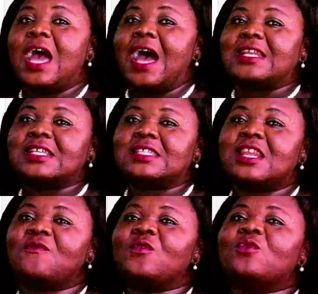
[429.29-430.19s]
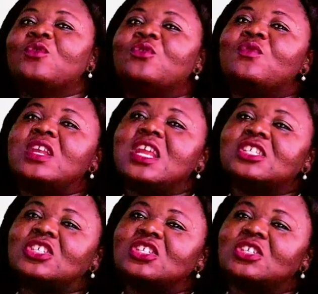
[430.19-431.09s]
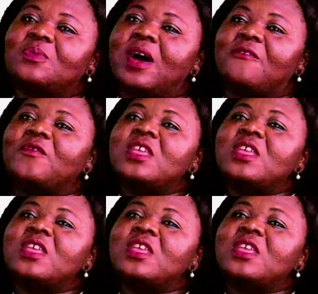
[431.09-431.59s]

At this level, relationships have